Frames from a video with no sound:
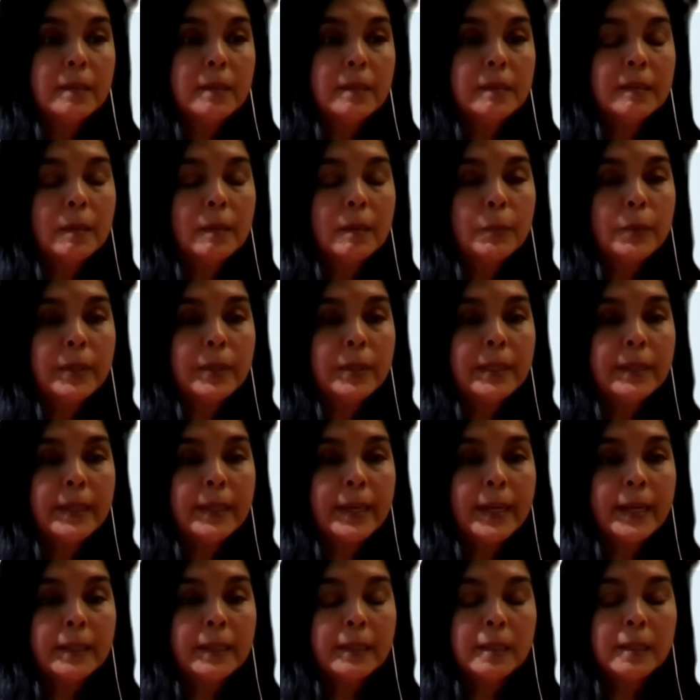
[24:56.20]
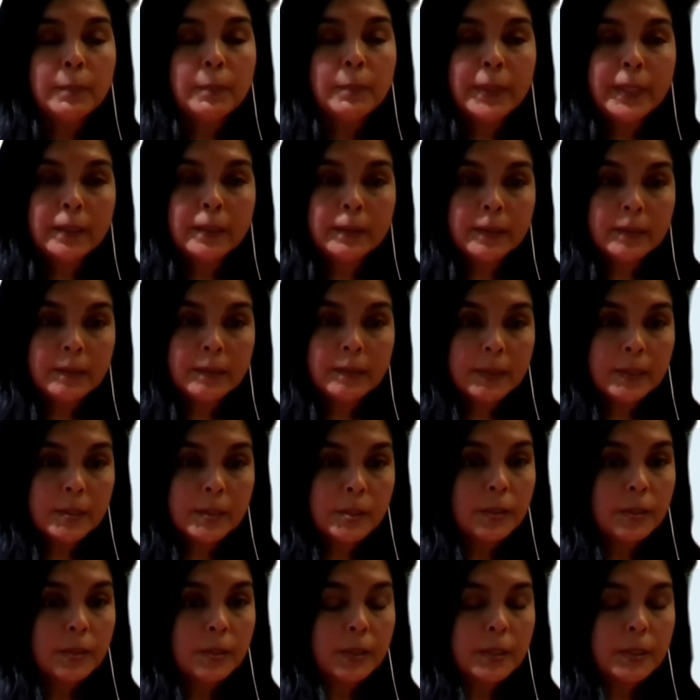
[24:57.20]
someone that the parents can
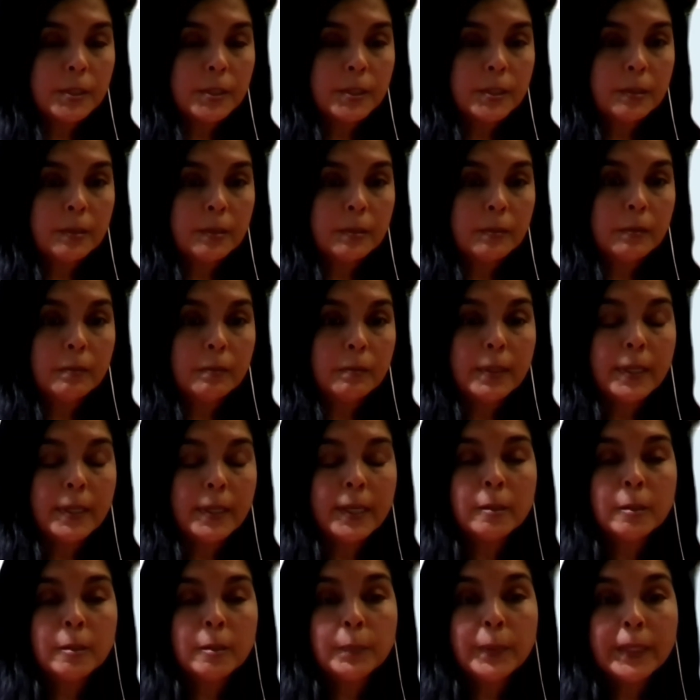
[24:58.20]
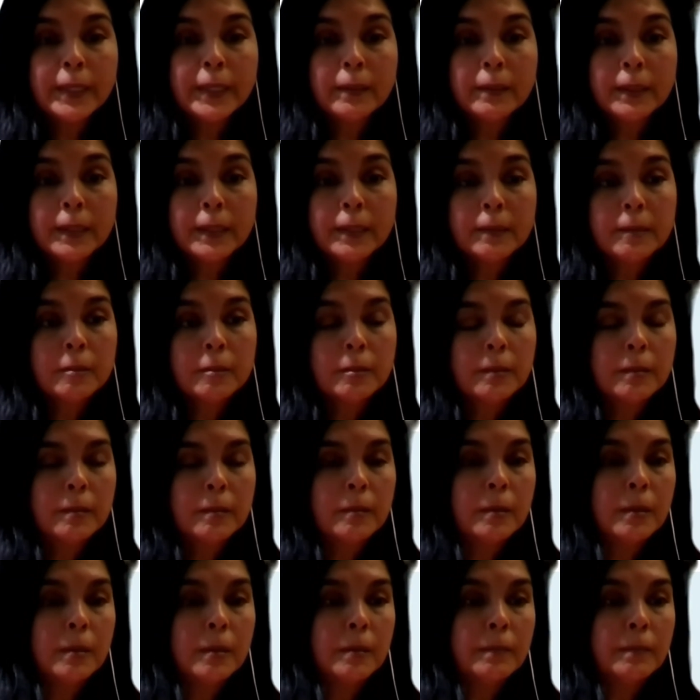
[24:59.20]
turn to, other parents,
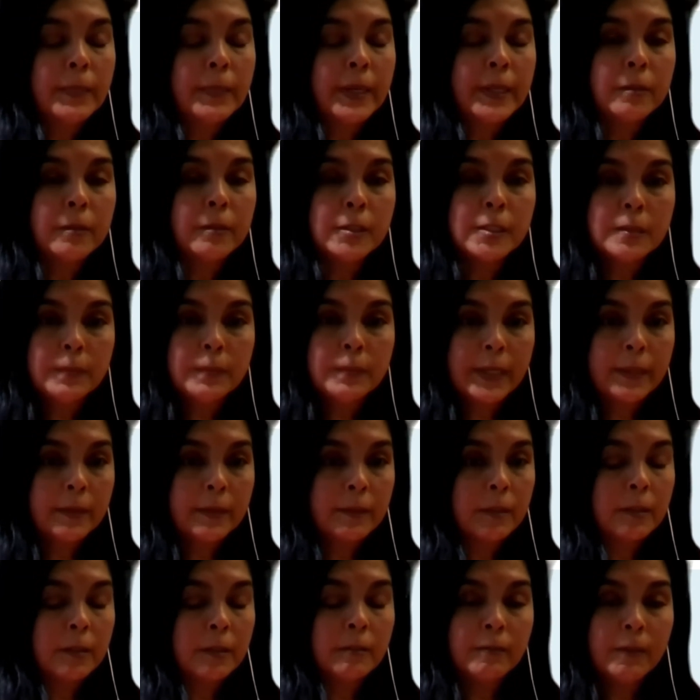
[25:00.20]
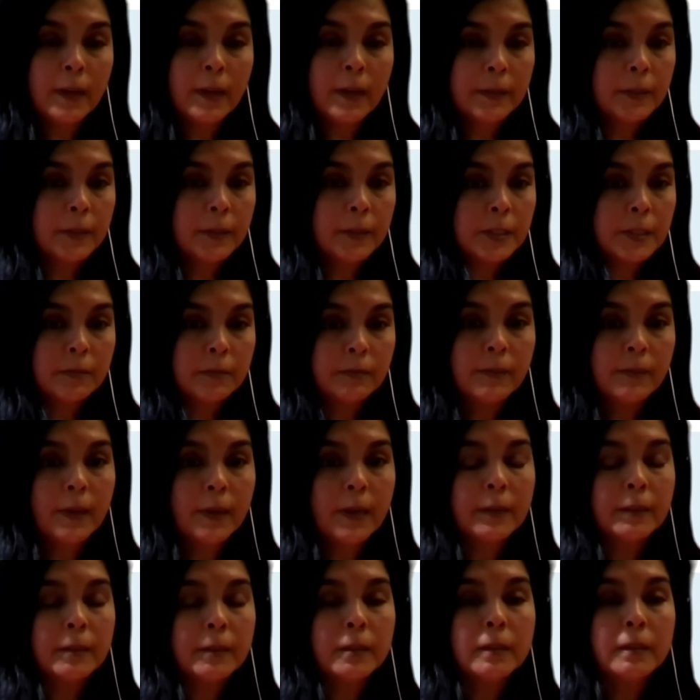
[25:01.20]
or mother to mother, or father to
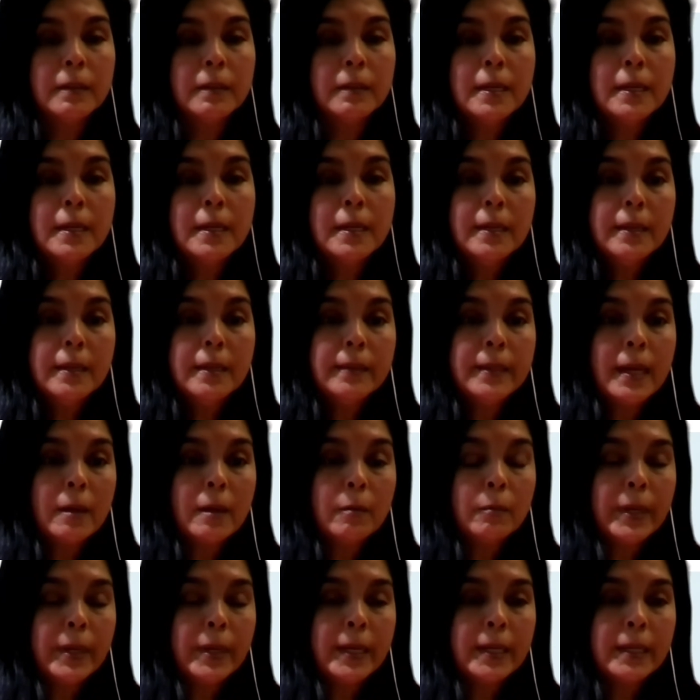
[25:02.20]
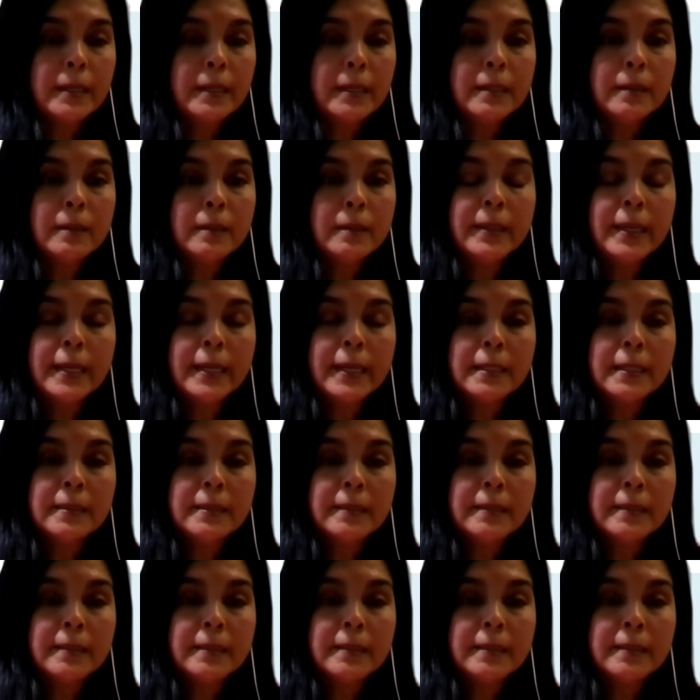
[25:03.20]
father. That way, they can